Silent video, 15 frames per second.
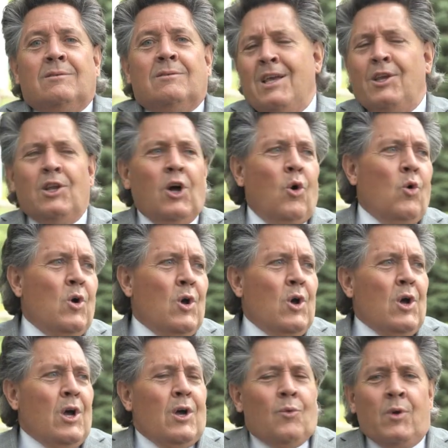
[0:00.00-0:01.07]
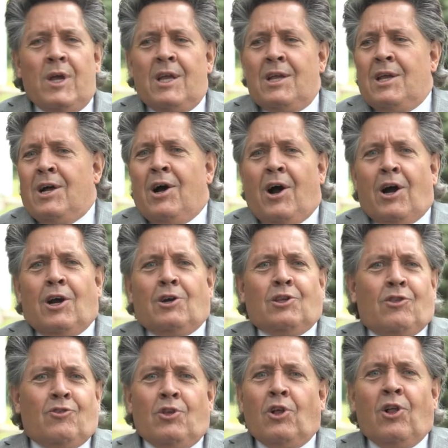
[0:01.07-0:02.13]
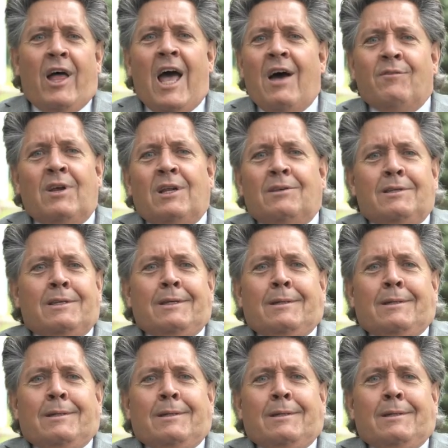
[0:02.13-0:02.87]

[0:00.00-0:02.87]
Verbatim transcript: You know, we are still having